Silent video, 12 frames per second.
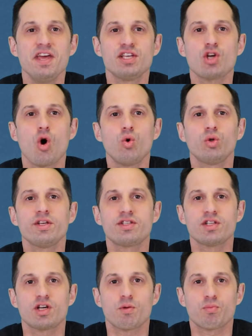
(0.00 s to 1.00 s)
This
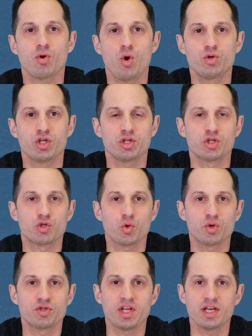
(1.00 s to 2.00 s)
holistic approach
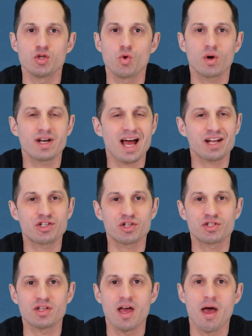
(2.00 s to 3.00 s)
ensures that you're not
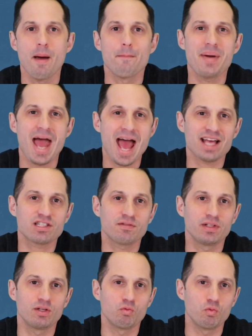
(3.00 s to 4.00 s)
just
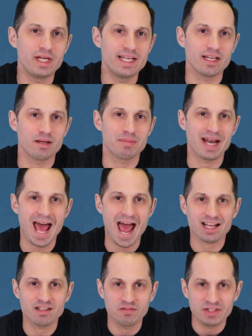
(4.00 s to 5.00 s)
passively reading, but
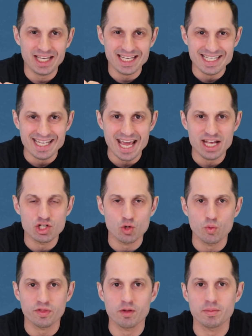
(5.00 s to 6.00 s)
actively
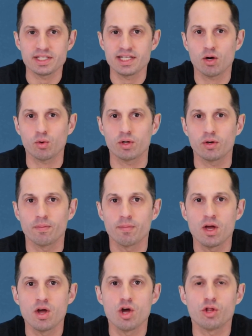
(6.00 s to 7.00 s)
engaging with the material.
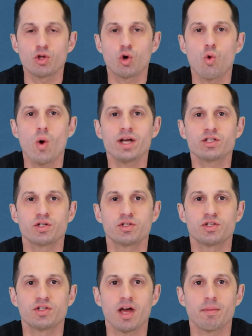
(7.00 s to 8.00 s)
The question
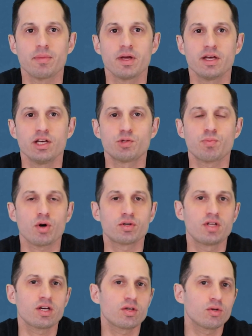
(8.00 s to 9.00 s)
step is
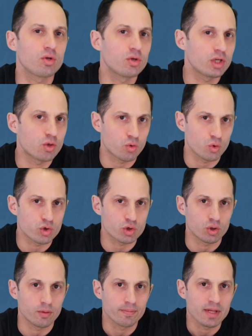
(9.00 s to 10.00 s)
particularly
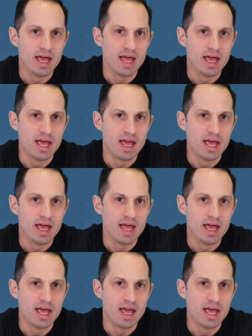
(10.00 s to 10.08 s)
crucial.